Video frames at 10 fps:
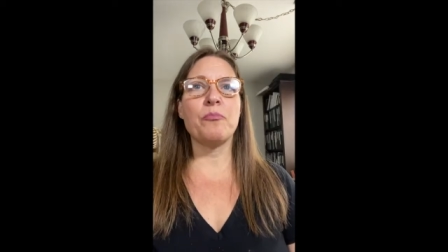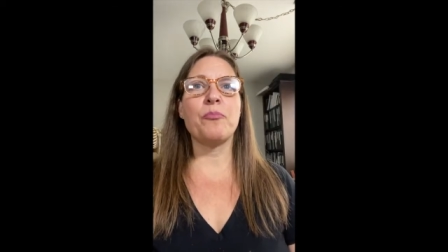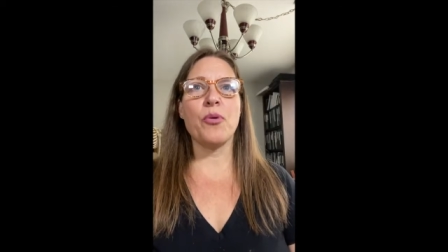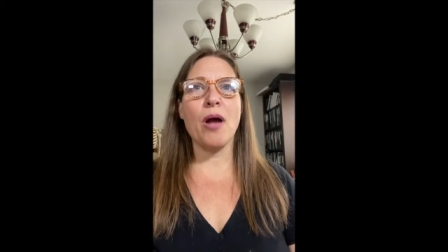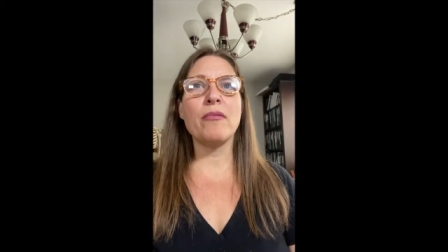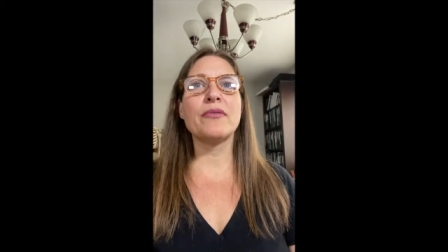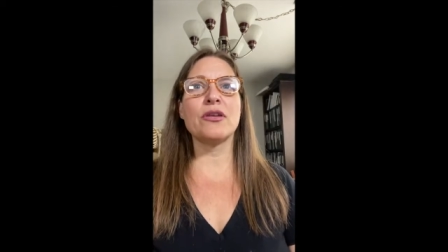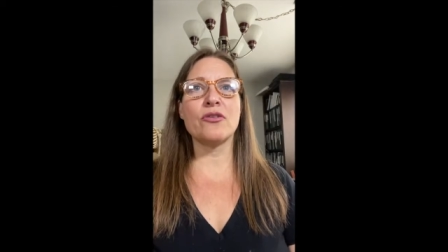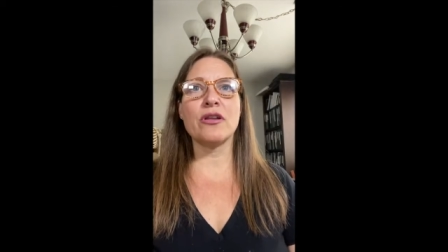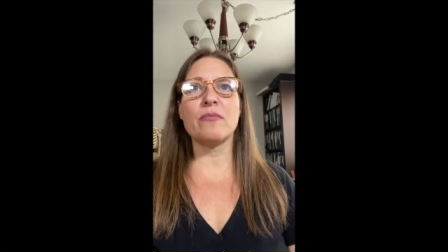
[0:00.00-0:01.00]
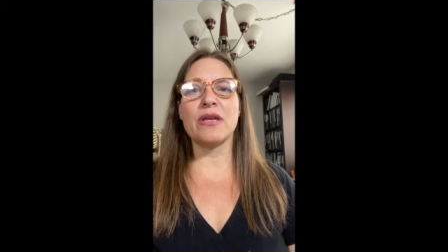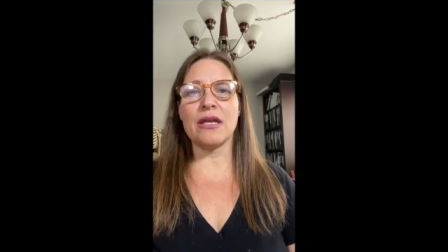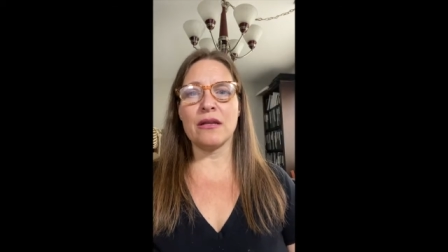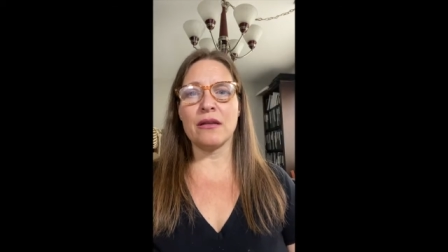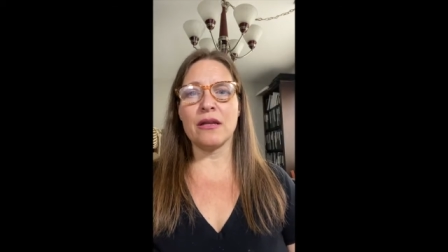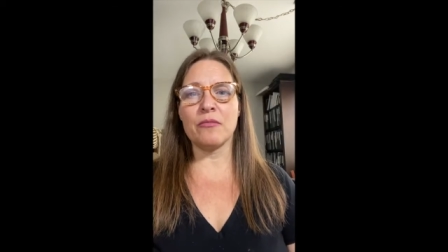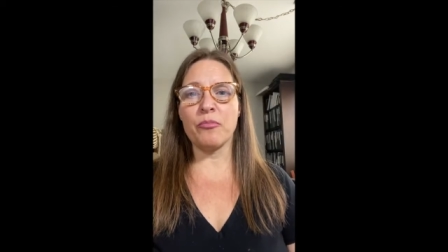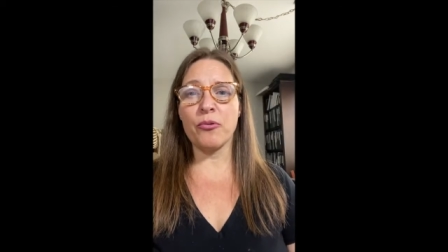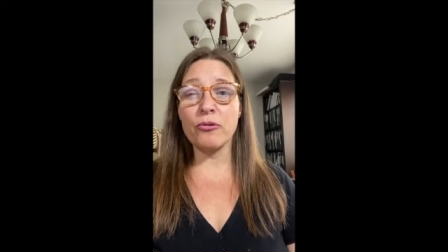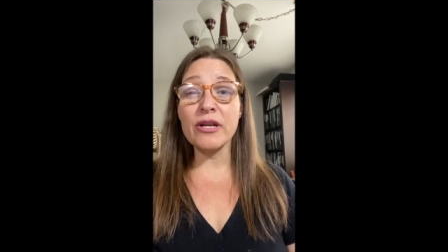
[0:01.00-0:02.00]
probably you're gonna be in, in
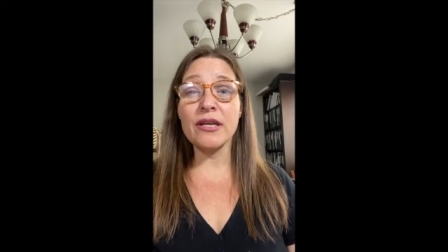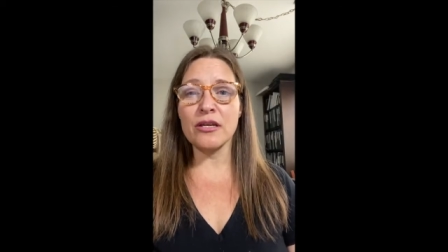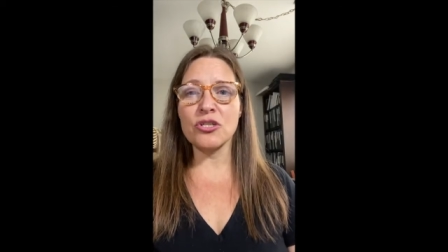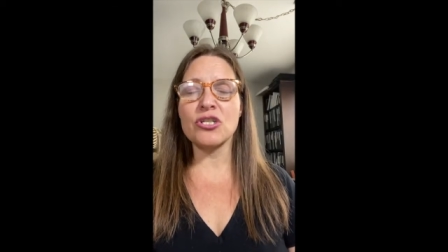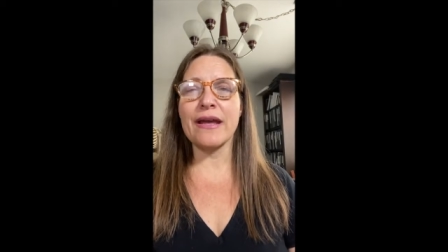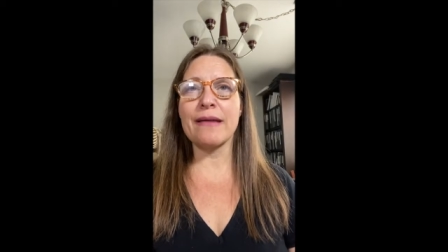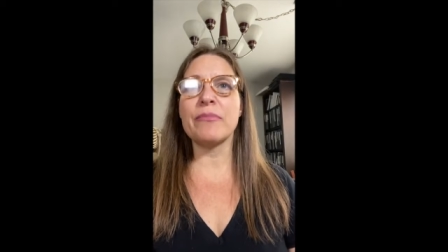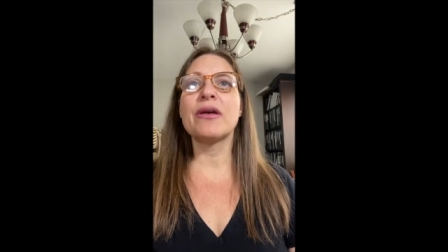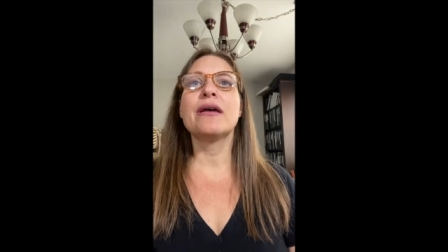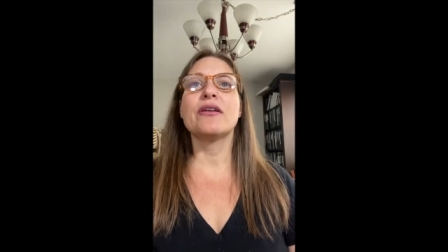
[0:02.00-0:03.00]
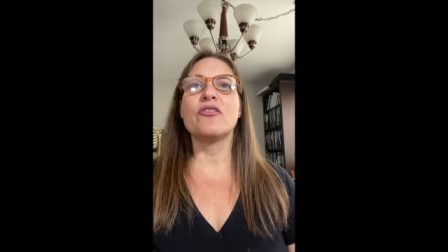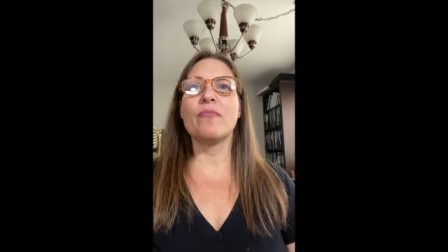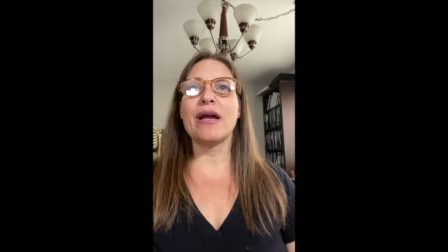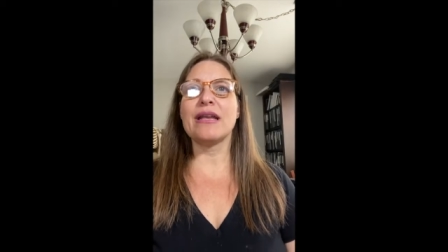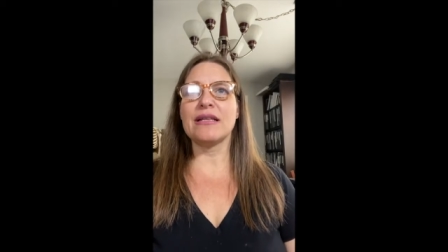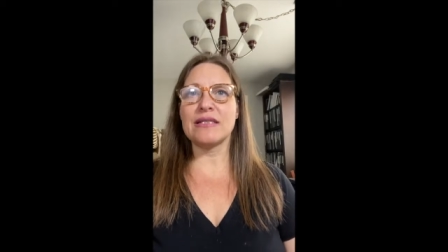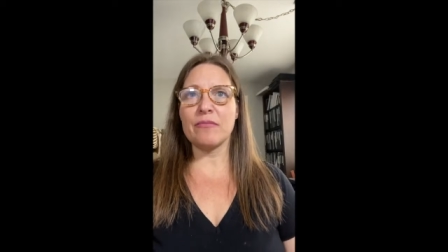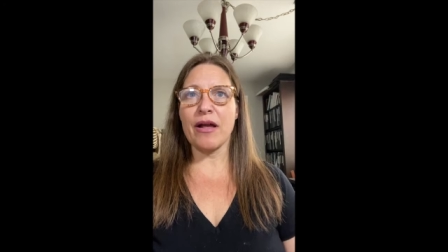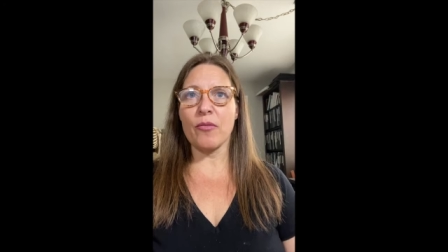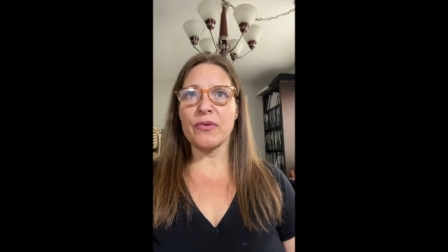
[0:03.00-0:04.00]
pretty good shape. You might need
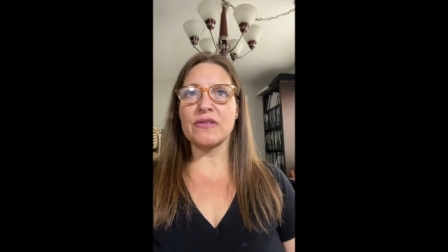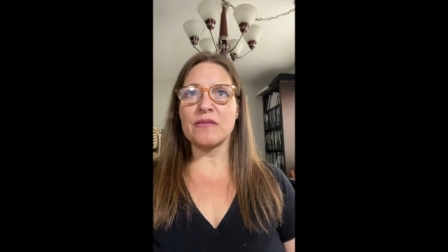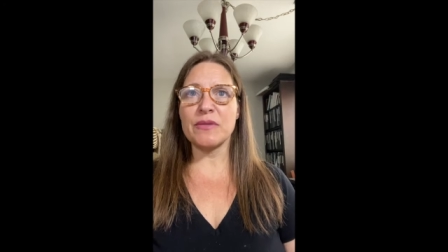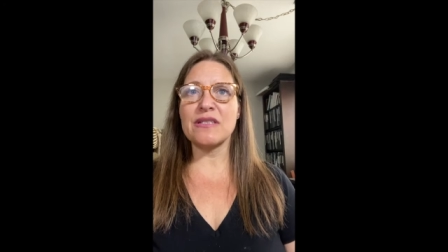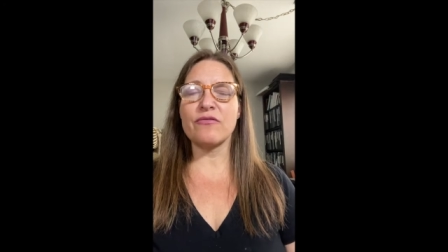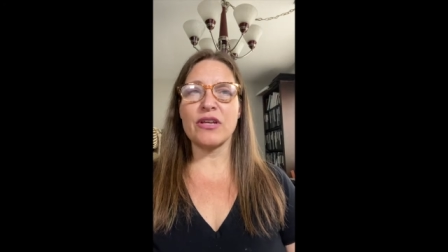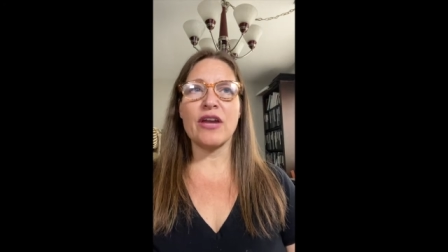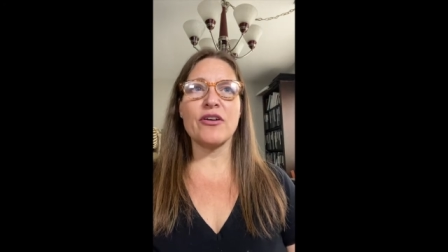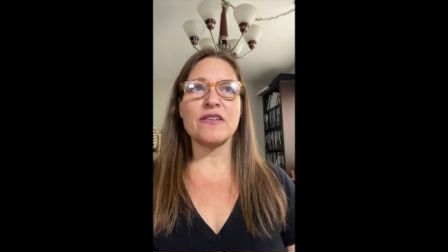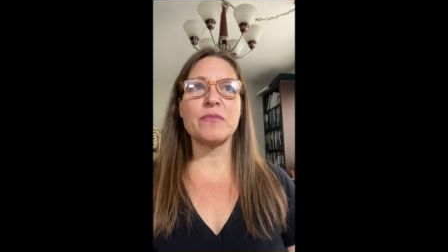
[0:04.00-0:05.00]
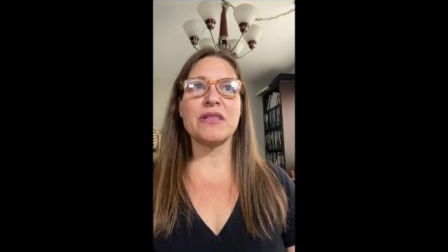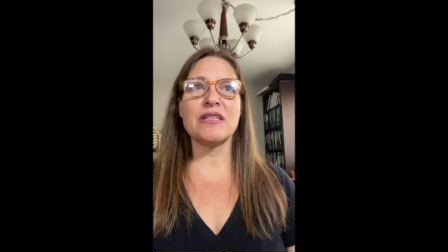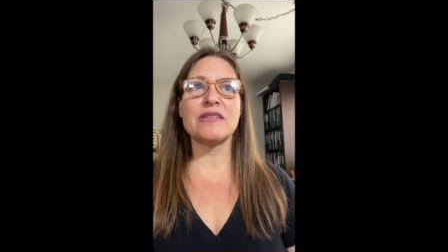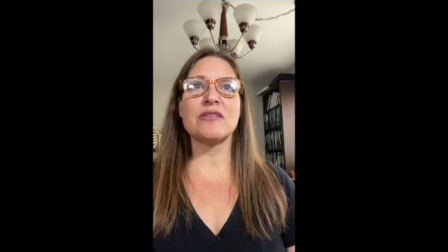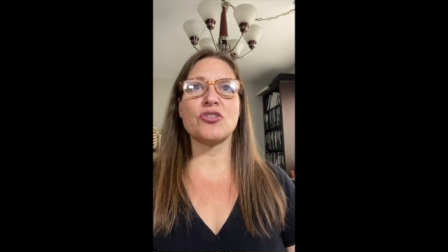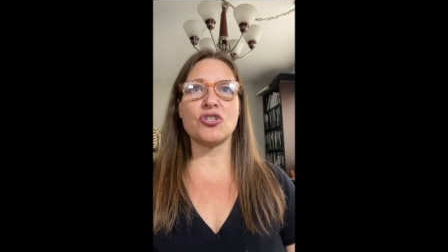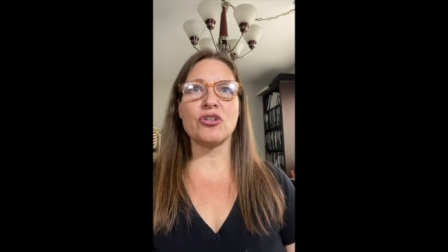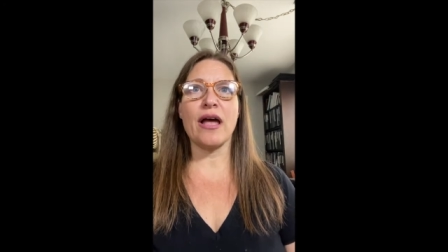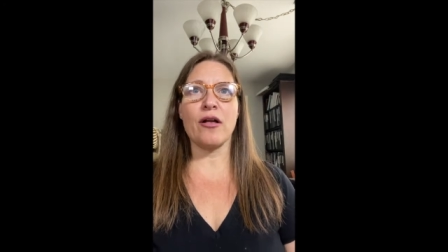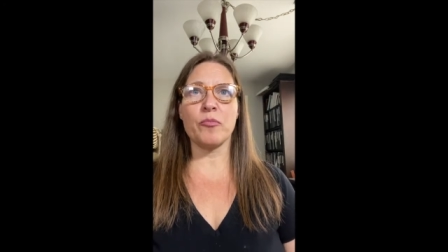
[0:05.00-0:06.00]
some help in specific areas, but this should
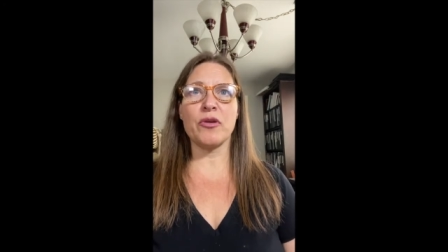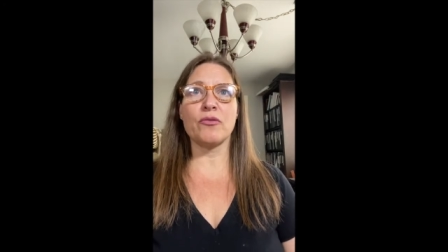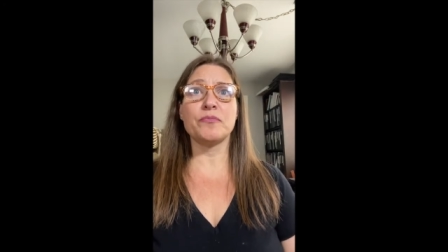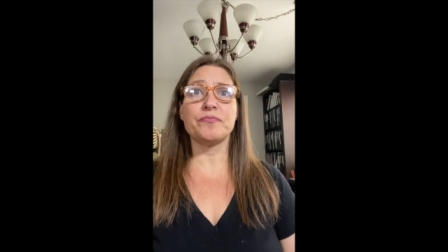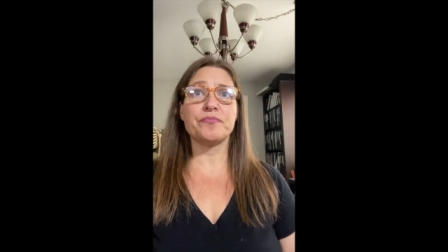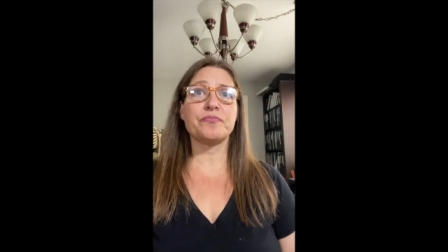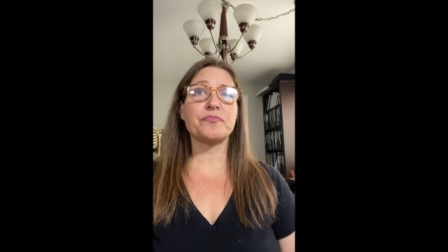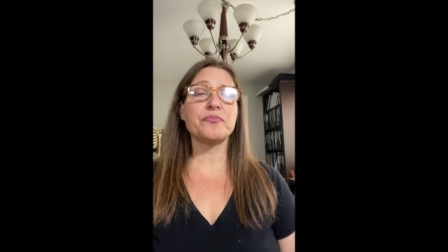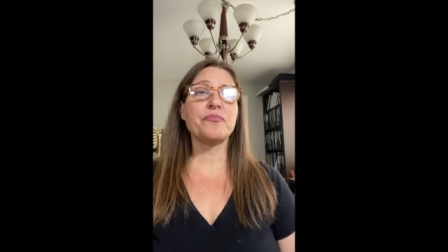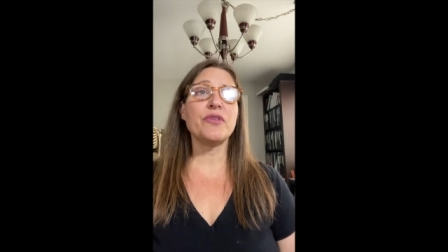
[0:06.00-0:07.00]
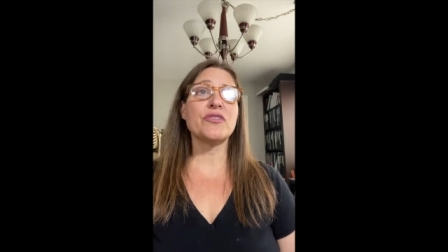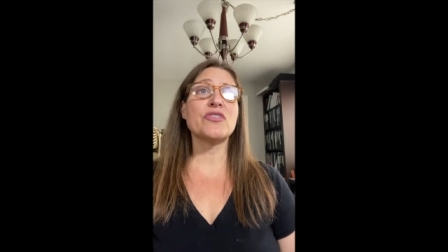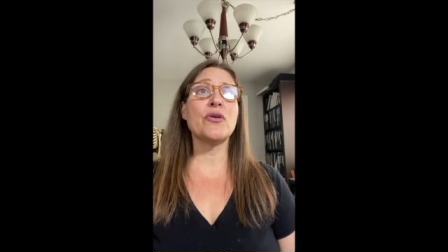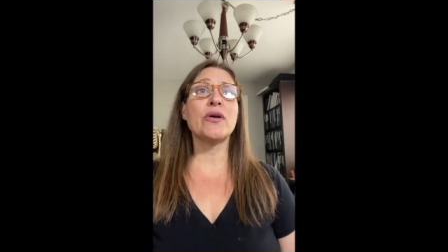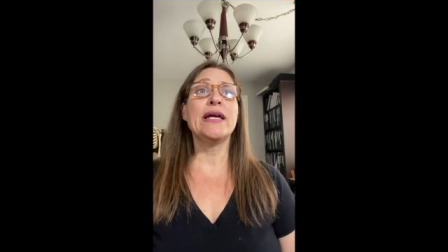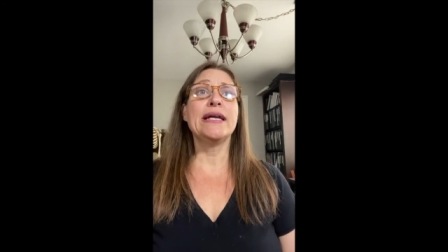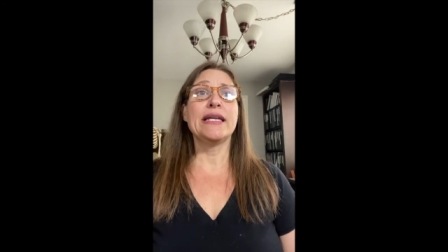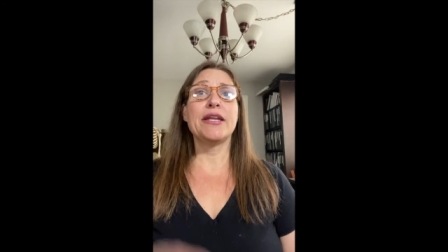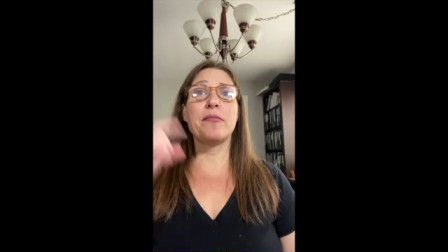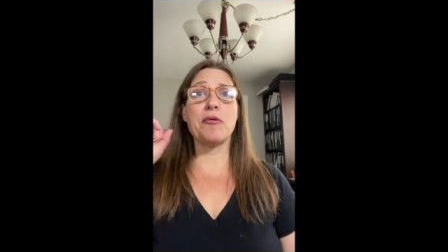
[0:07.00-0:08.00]
help you. So,
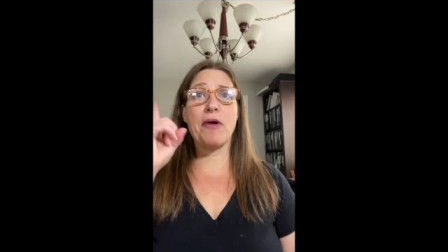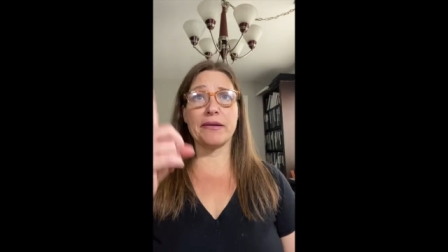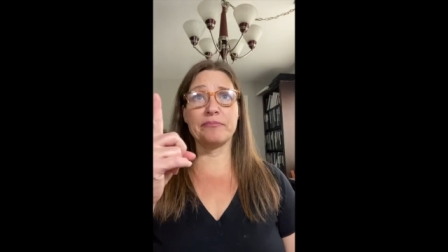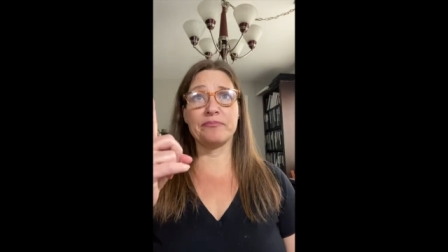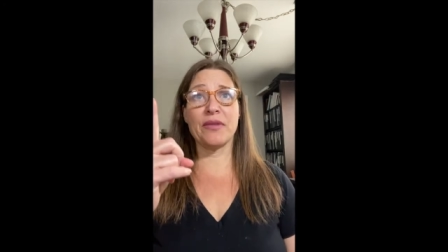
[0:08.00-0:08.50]
number one,